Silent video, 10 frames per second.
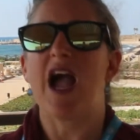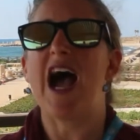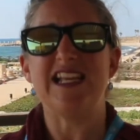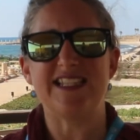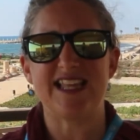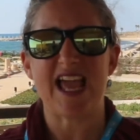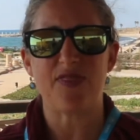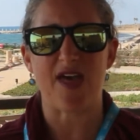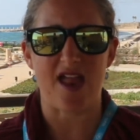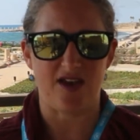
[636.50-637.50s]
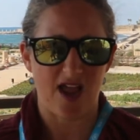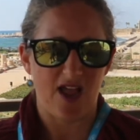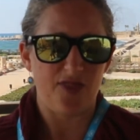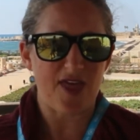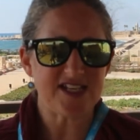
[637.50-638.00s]
I say then,
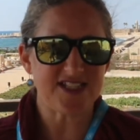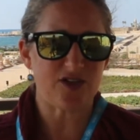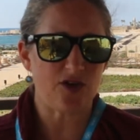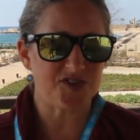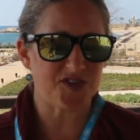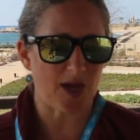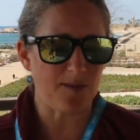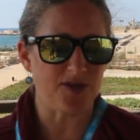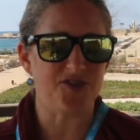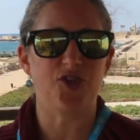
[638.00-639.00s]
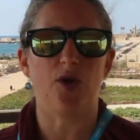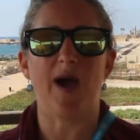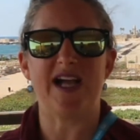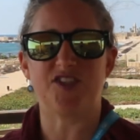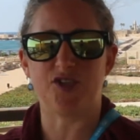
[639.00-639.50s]
they did not stumble so
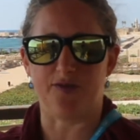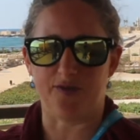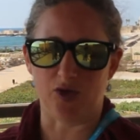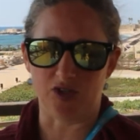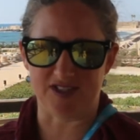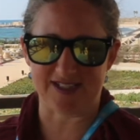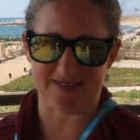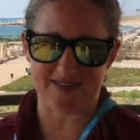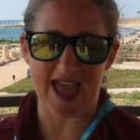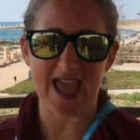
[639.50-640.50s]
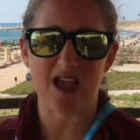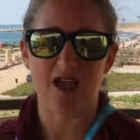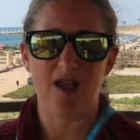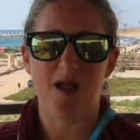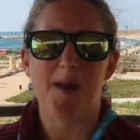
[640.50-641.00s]
as to fall, did they?
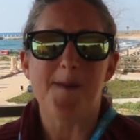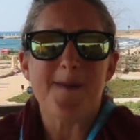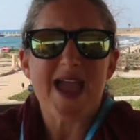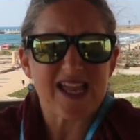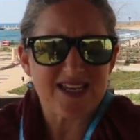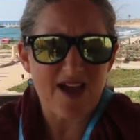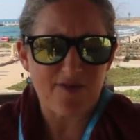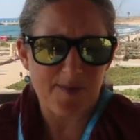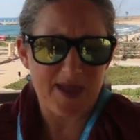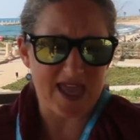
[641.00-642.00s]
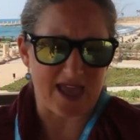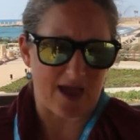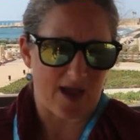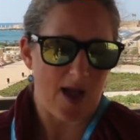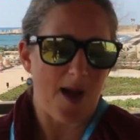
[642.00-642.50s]
May it never be.
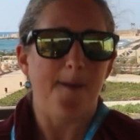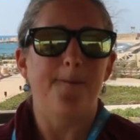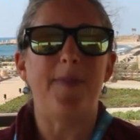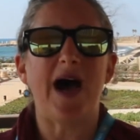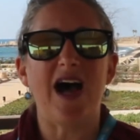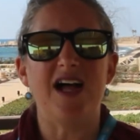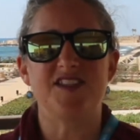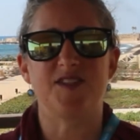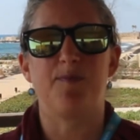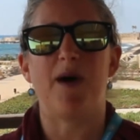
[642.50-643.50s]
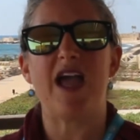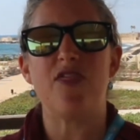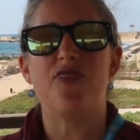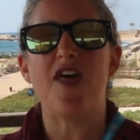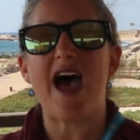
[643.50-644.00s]
But by
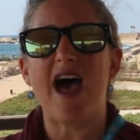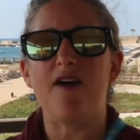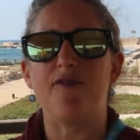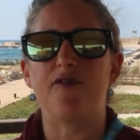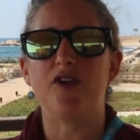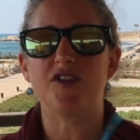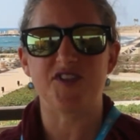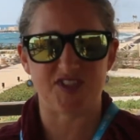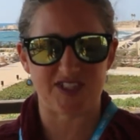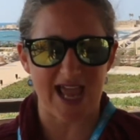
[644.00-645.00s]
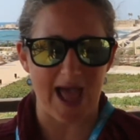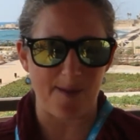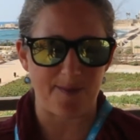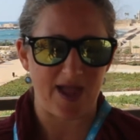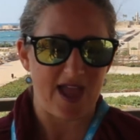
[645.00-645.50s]
their false
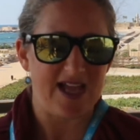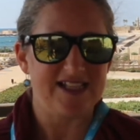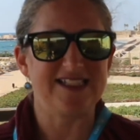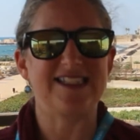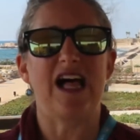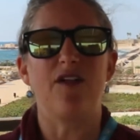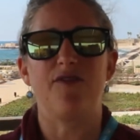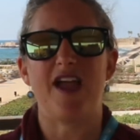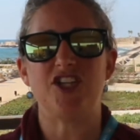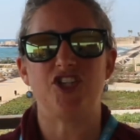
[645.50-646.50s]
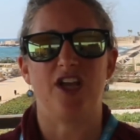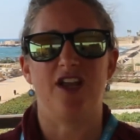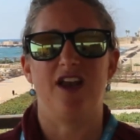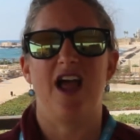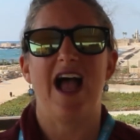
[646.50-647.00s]
step, salvation
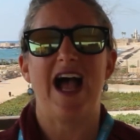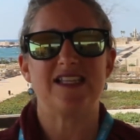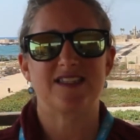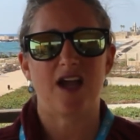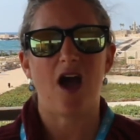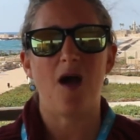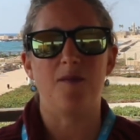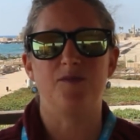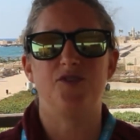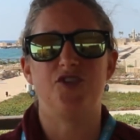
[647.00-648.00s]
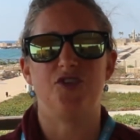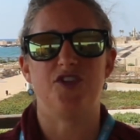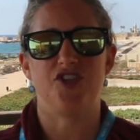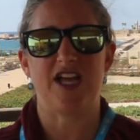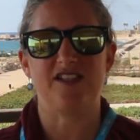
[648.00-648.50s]
has come to
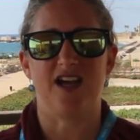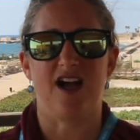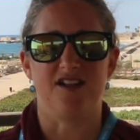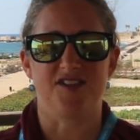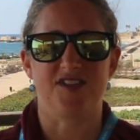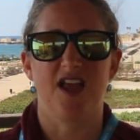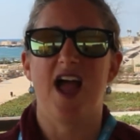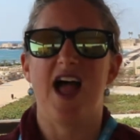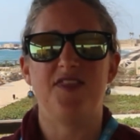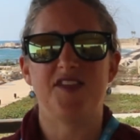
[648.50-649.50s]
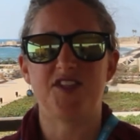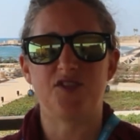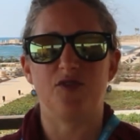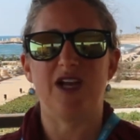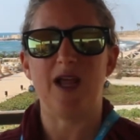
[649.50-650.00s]
the Gentiles. And this
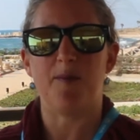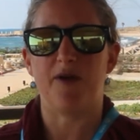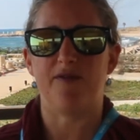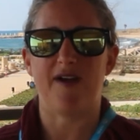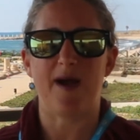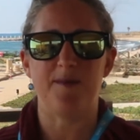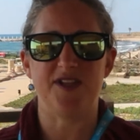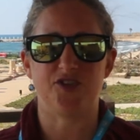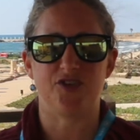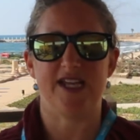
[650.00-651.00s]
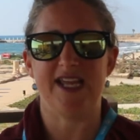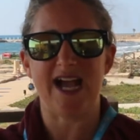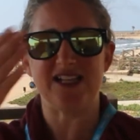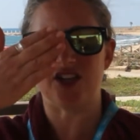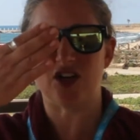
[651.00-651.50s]
is really a profound mystery. He
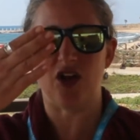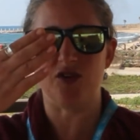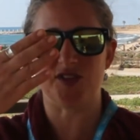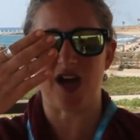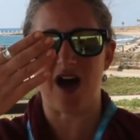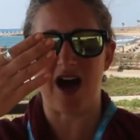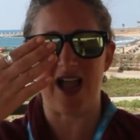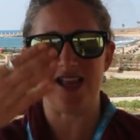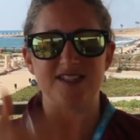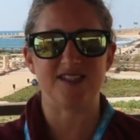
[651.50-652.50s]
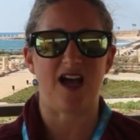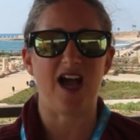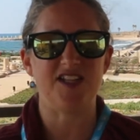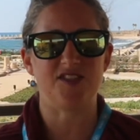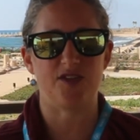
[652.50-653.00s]
had to close our eyes, the
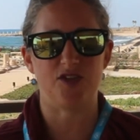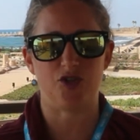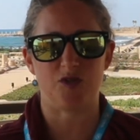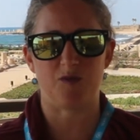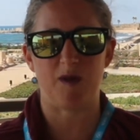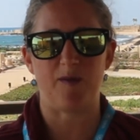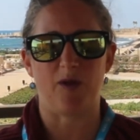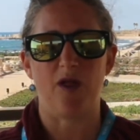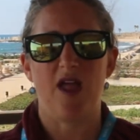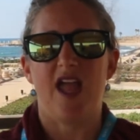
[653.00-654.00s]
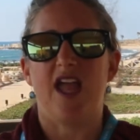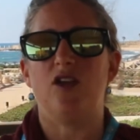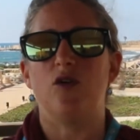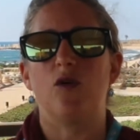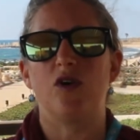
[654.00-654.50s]
eyes of the Jewish people,
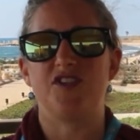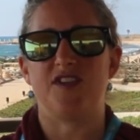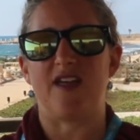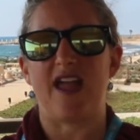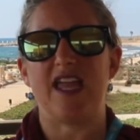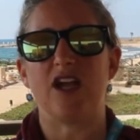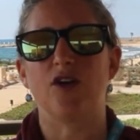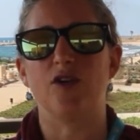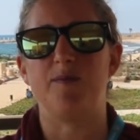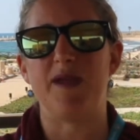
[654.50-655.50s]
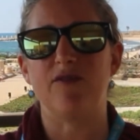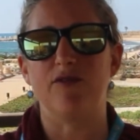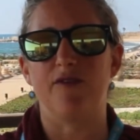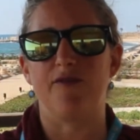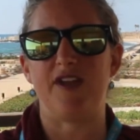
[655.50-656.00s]
in order that he could be
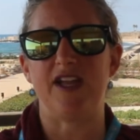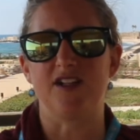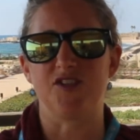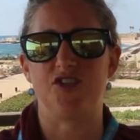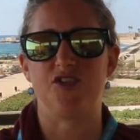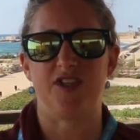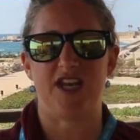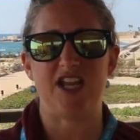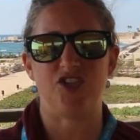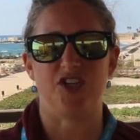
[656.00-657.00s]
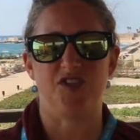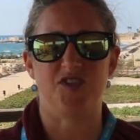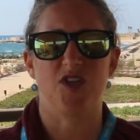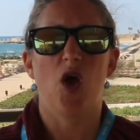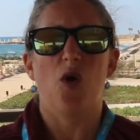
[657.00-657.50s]
revealed to the
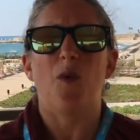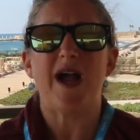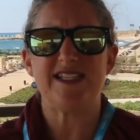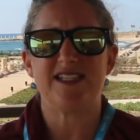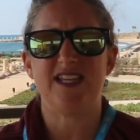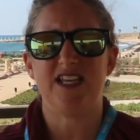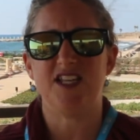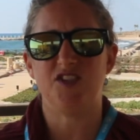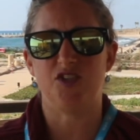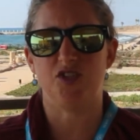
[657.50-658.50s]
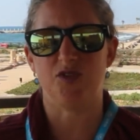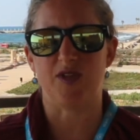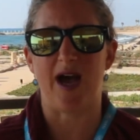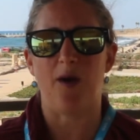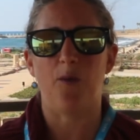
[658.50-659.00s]
nations. Why did he need to do
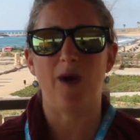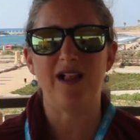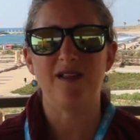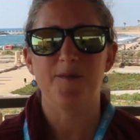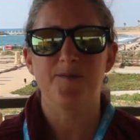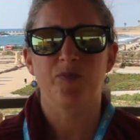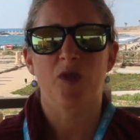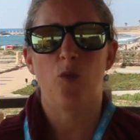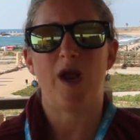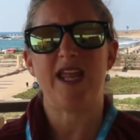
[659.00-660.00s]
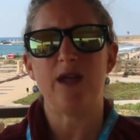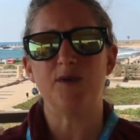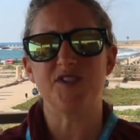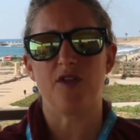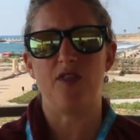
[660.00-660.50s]
that? Well, when he
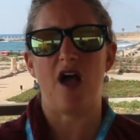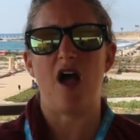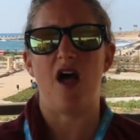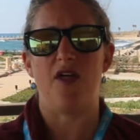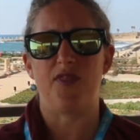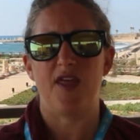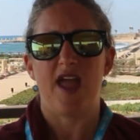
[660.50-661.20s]
was on the earth,